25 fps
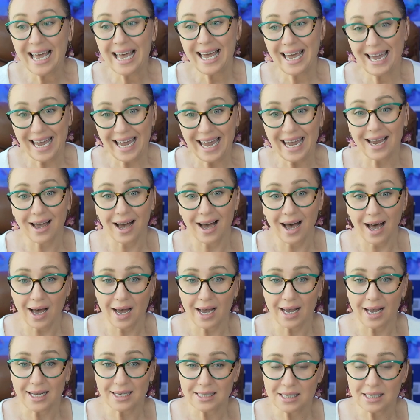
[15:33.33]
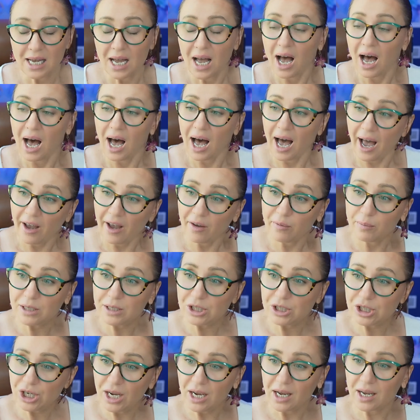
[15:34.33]
Hey guys, I've been
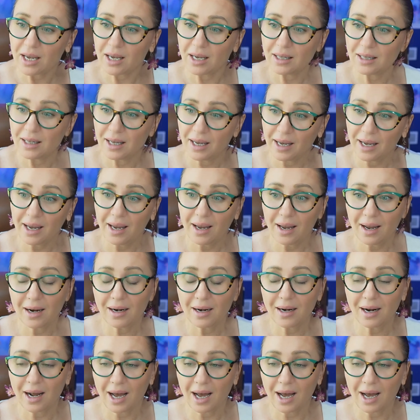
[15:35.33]
checking and